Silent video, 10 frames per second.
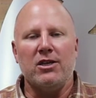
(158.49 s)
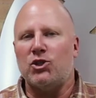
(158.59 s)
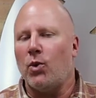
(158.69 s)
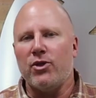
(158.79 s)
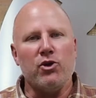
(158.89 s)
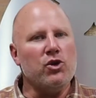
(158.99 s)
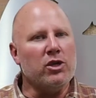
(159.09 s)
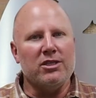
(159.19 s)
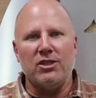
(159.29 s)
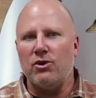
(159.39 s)
So whether you
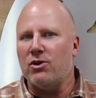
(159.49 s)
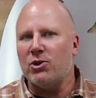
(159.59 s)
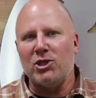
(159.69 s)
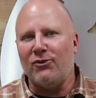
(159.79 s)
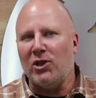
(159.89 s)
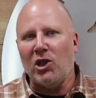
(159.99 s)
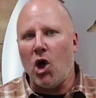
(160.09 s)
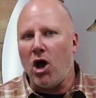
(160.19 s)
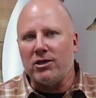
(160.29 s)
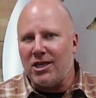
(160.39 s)
consider yourself a
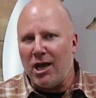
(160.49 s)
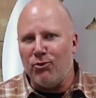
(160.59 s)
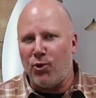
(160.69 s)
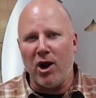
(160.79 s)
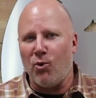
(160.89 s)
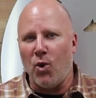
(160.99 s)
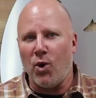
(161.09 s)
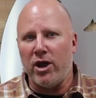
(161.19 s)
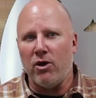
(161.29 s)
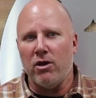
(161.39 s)
longtime prayer
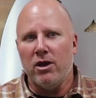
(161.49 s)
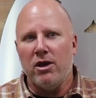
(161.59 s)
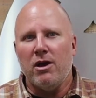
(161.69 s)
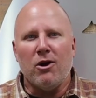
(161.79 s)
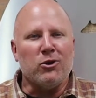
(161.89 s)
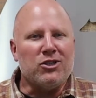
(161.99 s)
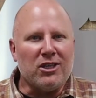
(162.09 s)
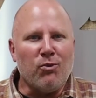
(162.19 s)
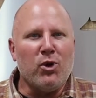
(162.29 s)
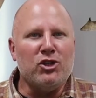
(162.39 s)
warrior or
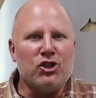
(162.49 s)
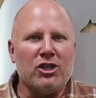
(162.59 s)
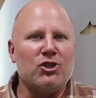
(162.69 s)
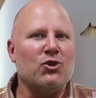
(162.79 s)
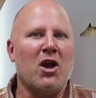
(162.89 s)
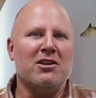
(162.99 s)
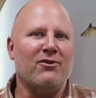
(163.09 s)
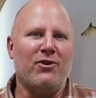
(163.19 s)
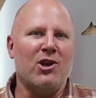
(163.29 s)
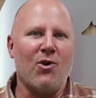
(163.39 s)
someone just trying to
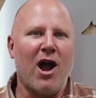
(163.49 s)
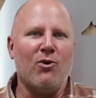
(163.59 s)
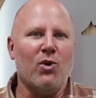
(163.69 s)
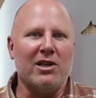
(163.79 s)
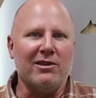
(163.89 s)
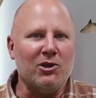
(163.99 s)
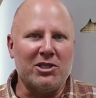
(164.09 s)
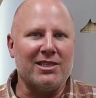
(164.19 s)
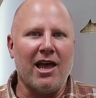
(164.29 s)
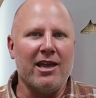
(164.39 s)
figure out what it
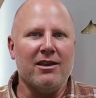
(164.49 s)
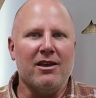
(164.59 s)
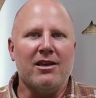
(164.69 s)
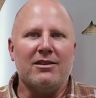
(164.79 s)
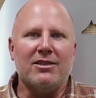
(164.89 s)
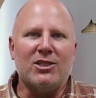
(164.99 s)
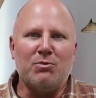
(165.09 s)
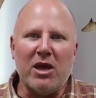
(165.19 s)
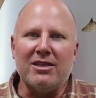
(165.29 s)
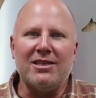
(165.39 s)
looks like to
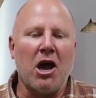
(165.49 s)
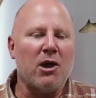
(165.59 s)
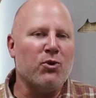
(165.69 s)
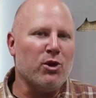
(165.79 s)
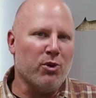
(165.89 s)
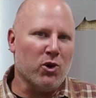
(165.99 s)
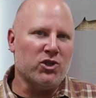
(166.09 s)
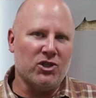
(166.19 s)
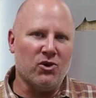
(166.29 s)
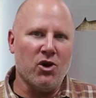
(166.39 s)
spend time with a
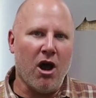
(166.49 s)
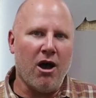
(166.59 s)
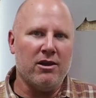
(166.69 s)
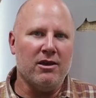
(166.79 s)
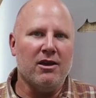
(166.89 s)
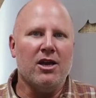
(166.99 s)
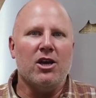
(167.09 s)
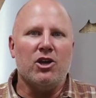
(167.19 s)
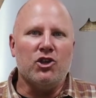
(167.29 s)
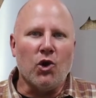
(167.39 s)
personal God,
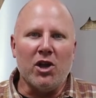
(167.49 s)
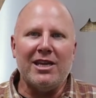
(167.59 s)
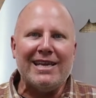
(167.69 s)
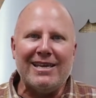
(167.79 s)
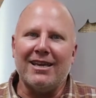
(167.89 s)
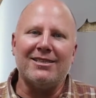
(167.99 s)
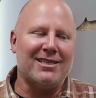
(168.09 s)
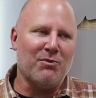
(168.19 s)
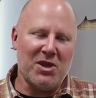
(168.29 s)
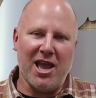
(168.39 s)
you're going to get
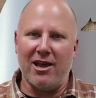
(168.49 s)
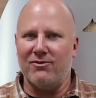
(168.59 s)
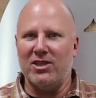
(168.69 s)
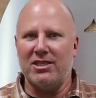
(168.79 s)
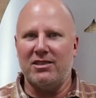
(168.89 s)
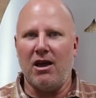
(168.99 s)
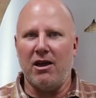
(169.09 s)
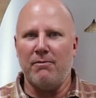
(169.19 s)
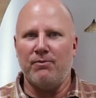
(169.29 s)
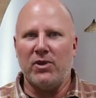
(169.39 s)
something out of this
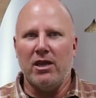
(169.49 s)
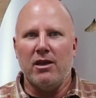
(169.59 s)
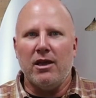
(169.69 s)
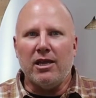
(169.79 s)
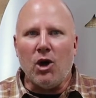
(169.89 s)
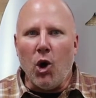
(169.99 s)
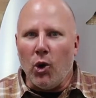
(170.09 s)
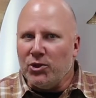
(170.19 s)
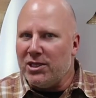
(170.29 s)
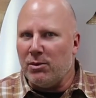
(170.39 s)
time. And
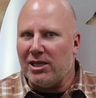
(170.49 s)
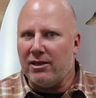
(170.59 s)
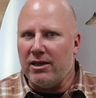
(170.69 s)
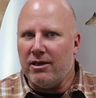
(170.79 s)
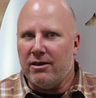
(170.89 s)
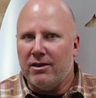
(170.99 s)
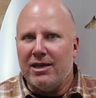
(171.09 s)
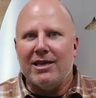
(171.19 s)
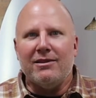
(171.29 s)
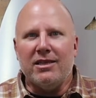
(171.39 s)
ultimately,
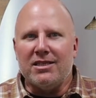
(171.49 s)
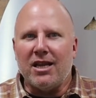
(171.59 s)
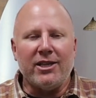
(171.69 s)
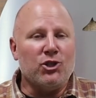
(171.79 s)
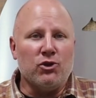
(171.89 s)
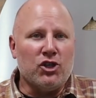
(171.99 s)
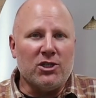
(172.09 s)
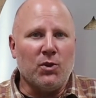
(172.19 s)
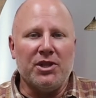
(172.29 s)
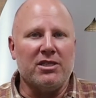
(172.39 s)
these nights are
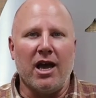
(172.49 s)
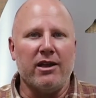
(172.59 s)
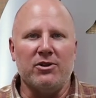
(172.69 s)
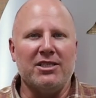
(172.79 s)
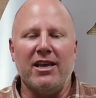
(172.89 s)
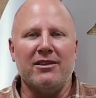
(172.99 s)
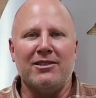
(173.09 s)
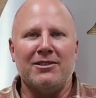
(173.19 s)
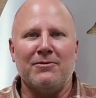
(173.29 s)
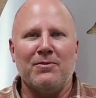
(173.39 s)
just what the title
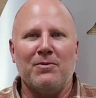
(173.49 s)
says.